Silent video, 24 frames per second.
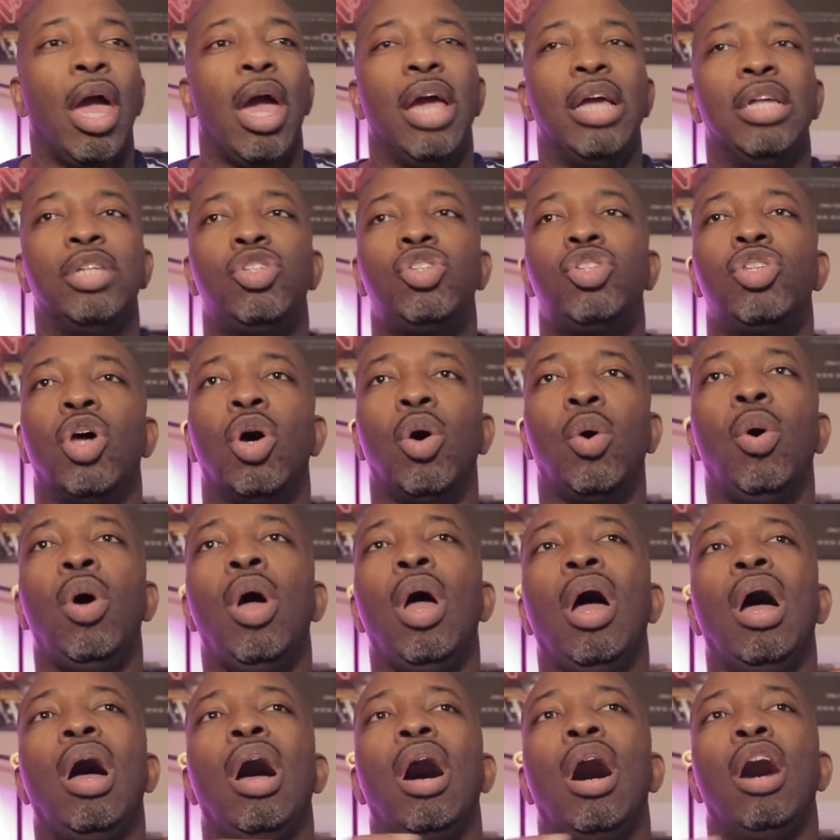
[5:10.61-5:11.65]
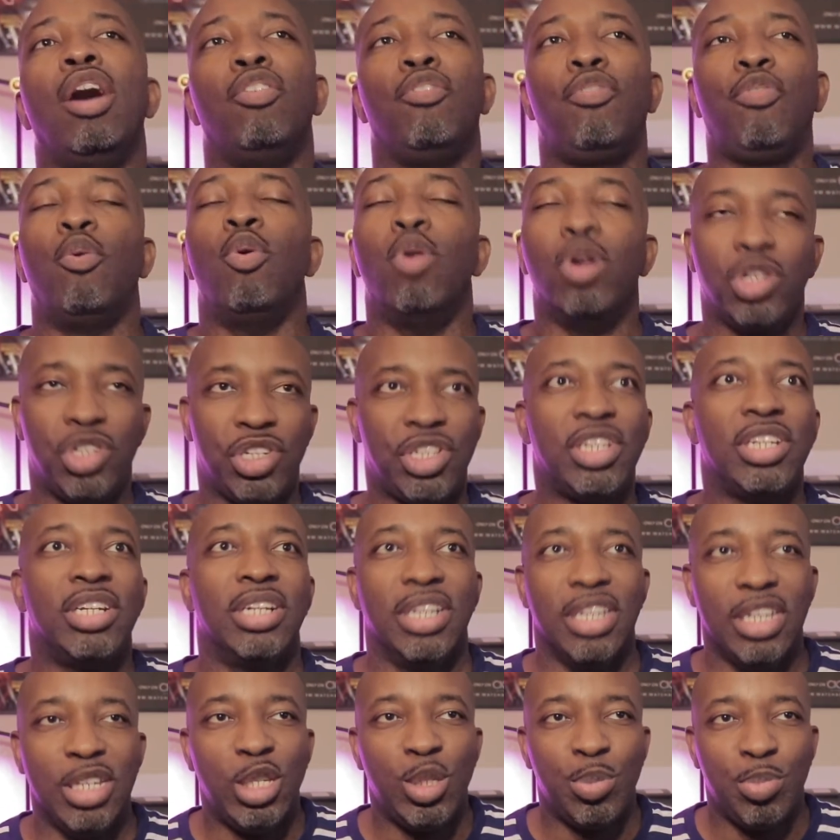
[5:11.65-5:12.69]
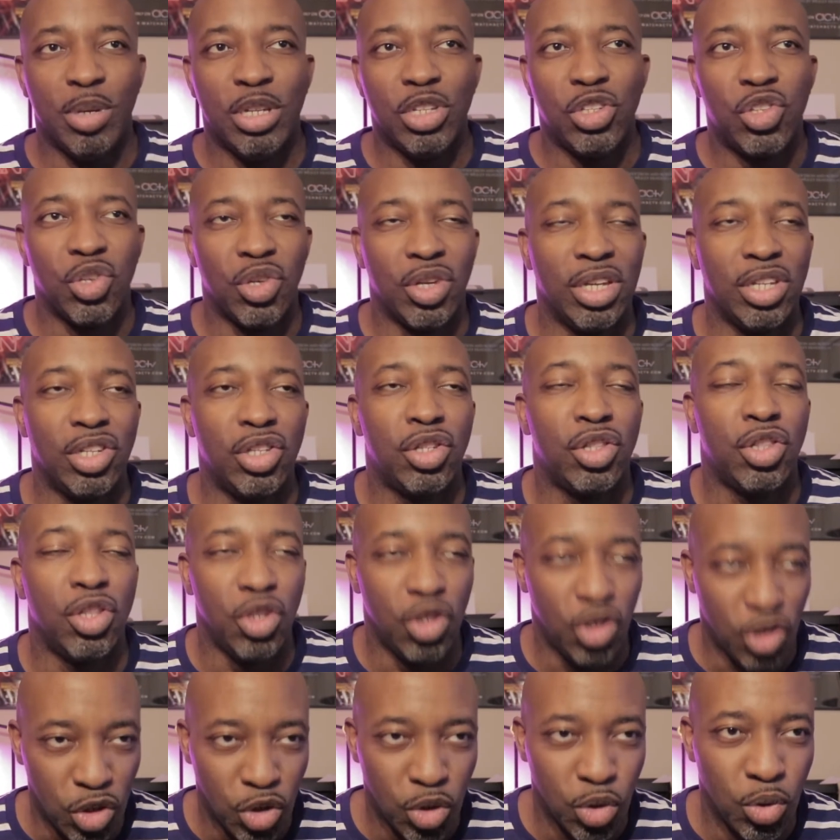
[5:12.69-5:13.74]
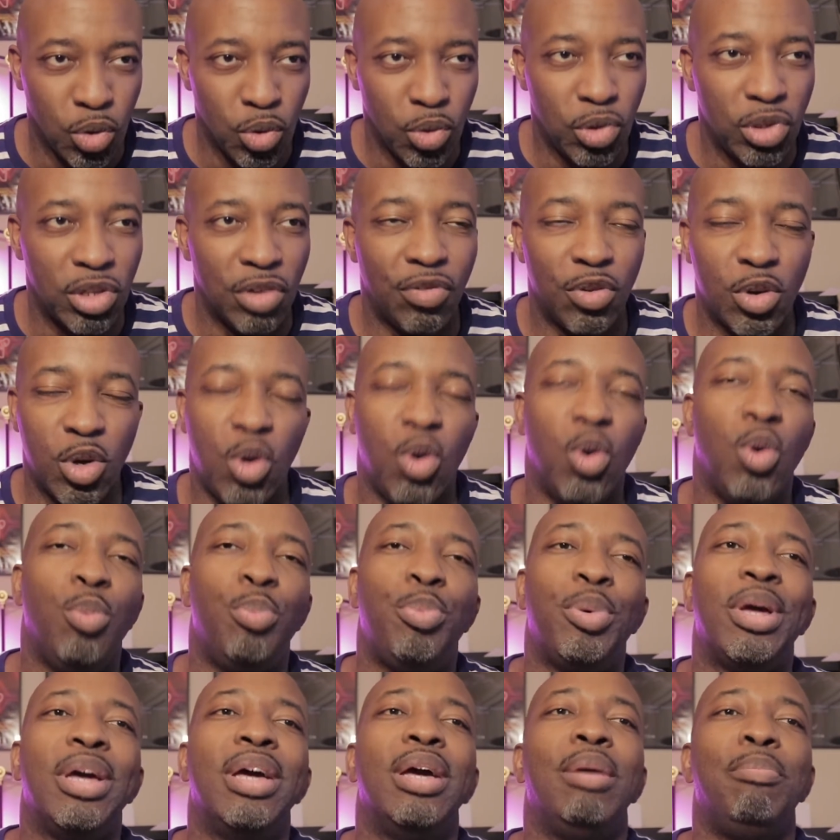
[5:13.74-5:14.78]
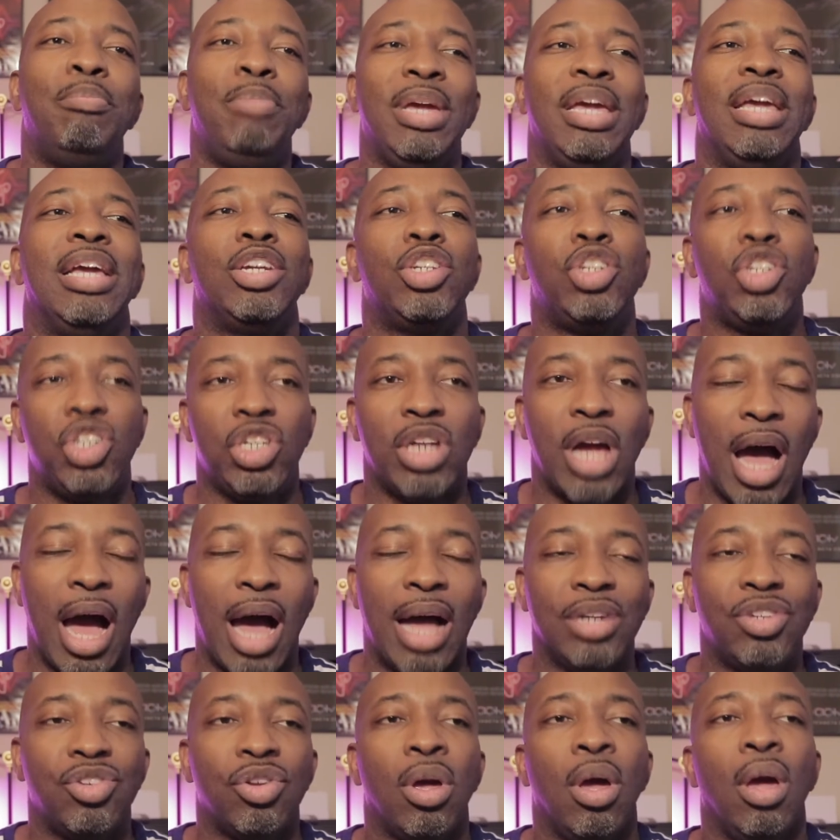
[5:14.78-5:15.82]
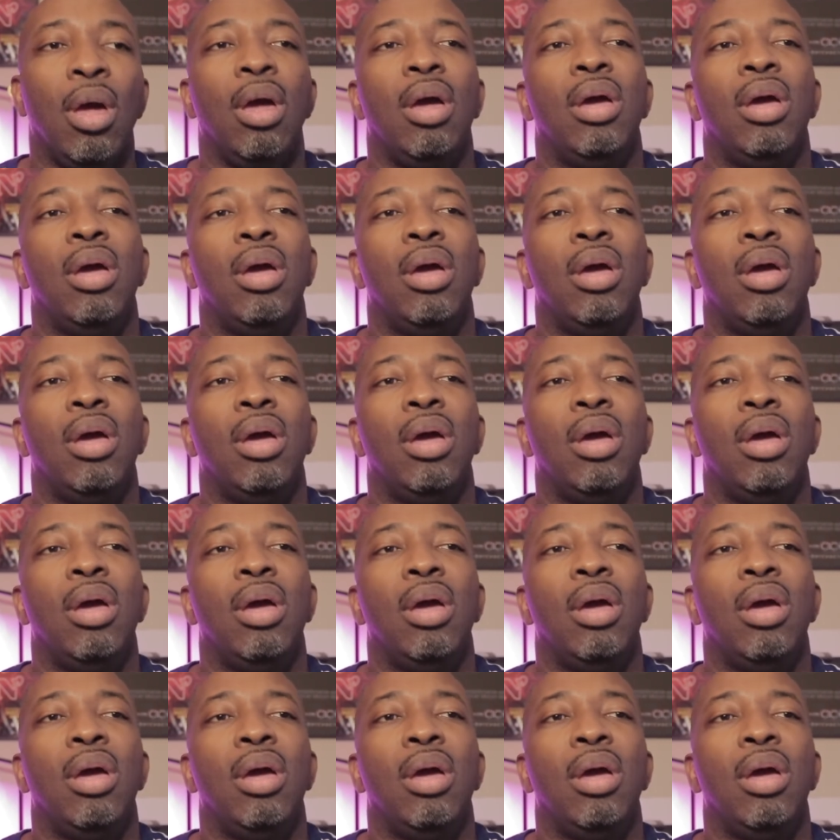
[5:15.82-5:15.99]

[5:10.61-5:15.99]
And so, unfortunately, Spencer gets the news of Coop being shot.